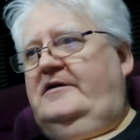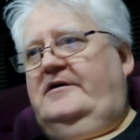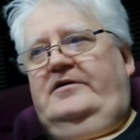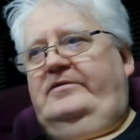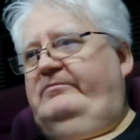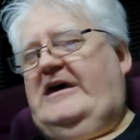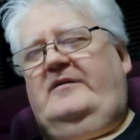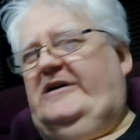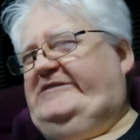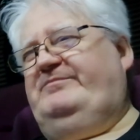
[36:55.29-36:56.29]
and how
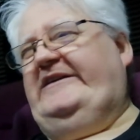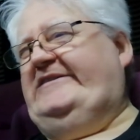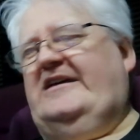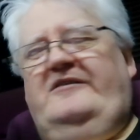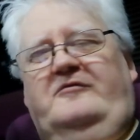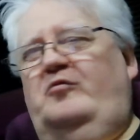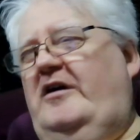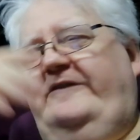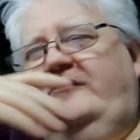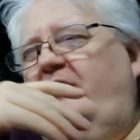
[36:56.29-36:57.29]
much bass ever,
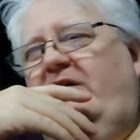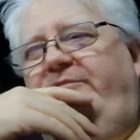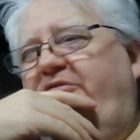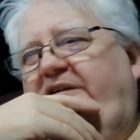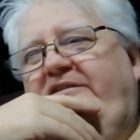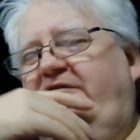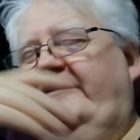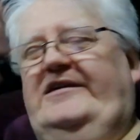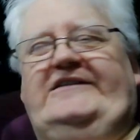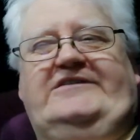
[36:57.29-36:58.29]
whatever you want to put into
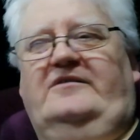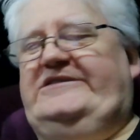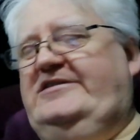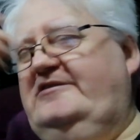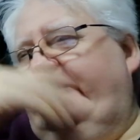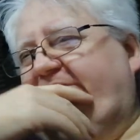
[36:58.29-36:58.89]
it, that's up to you, I